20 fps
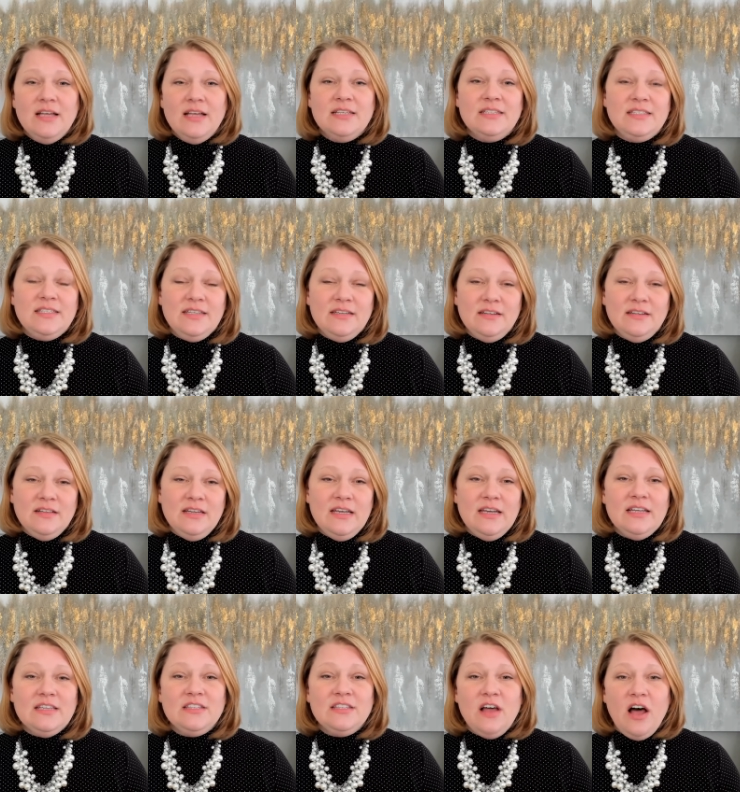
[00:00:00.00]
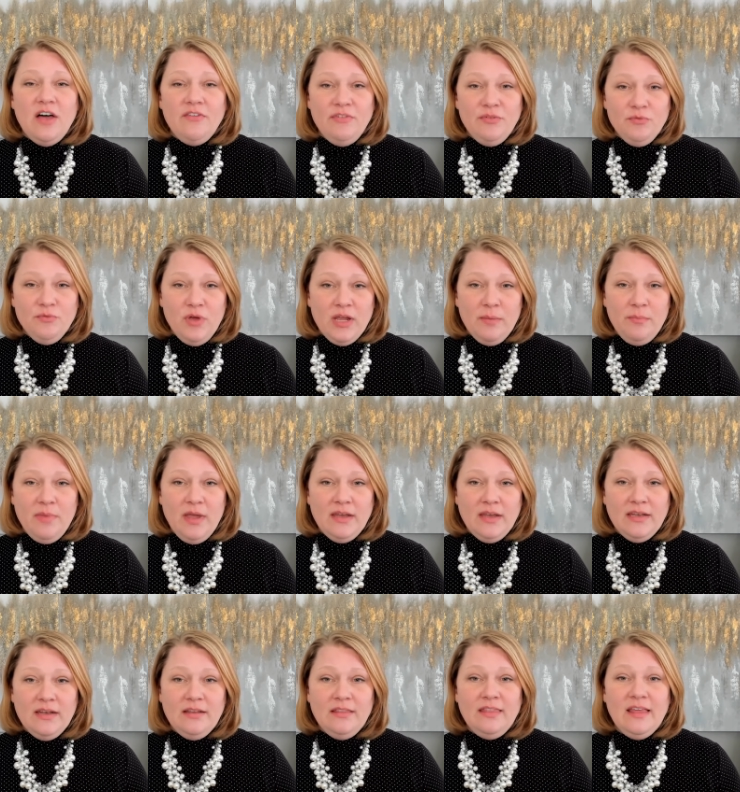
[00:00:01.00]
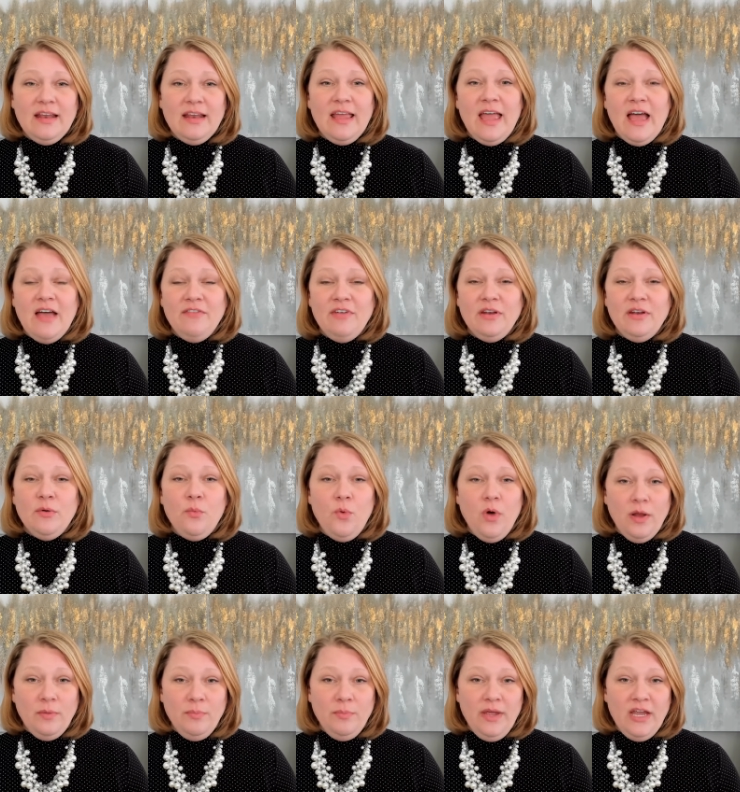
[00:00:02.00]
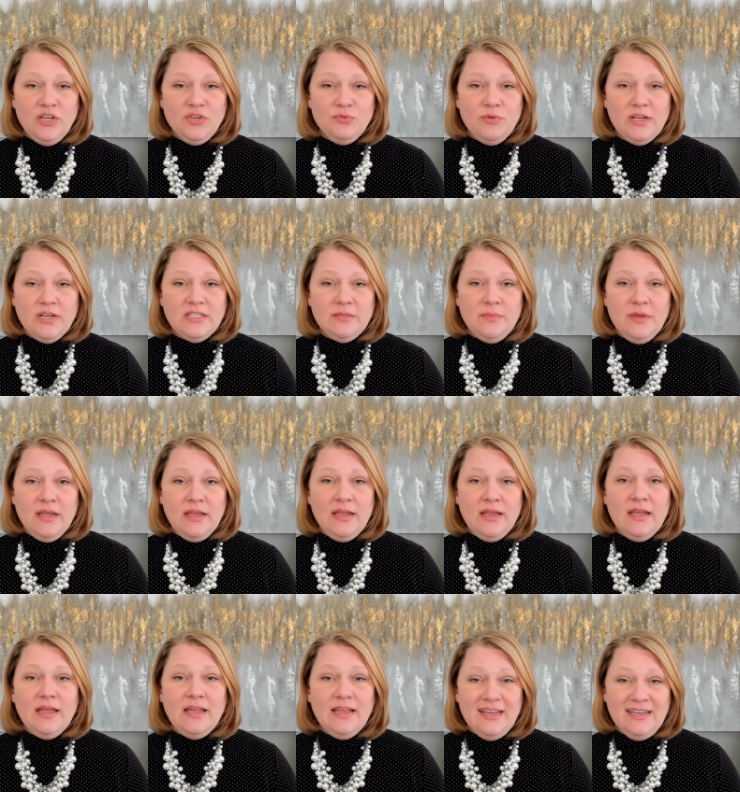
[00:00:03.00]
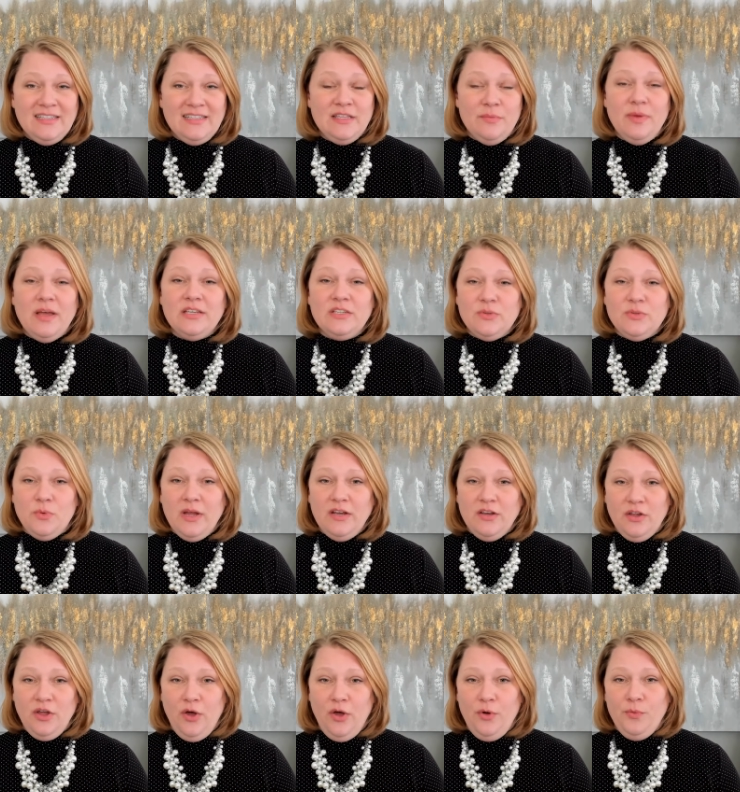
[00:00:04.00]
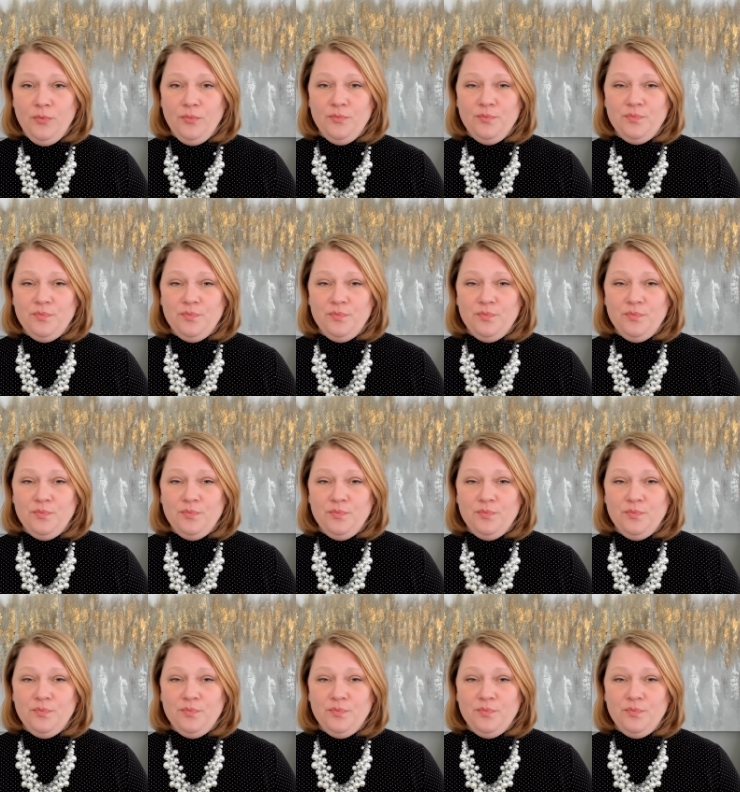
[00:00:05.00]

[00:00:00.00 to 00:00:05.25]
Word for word: Still, it is often recommended that having a one page resume is the best way to go.